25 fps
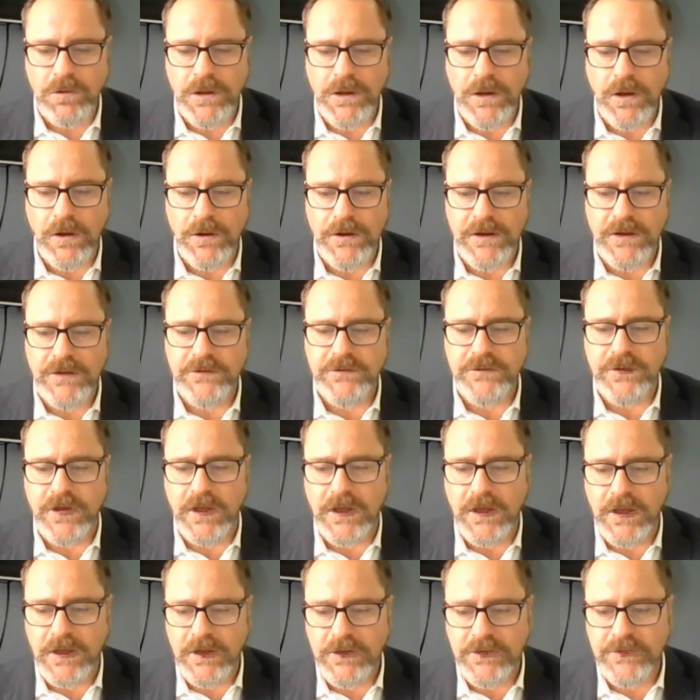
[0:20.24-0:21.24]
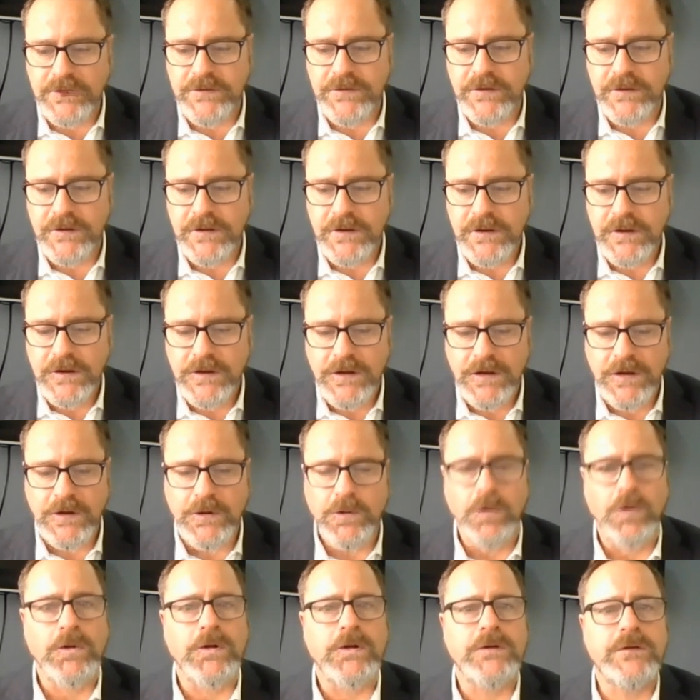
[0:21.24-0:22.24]
crawling on his knees
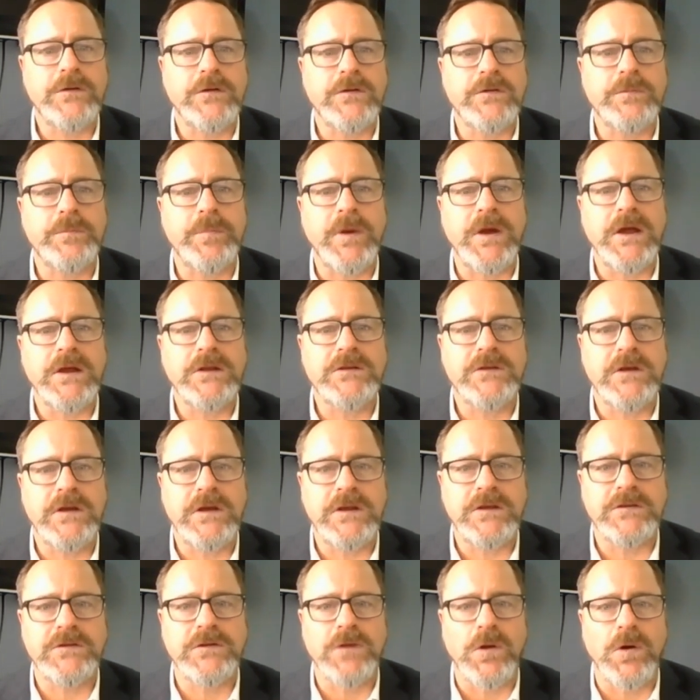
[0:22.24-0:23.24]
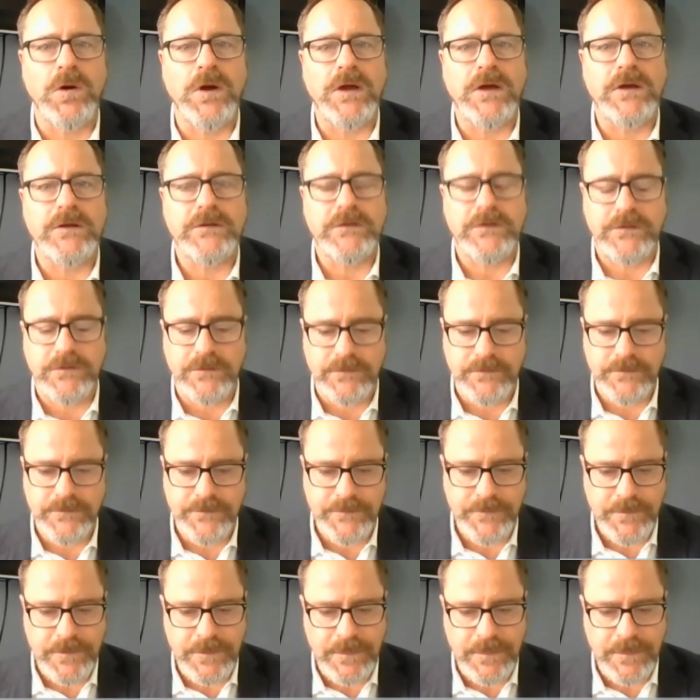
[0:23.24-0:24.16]
in order to speak to his lawyers.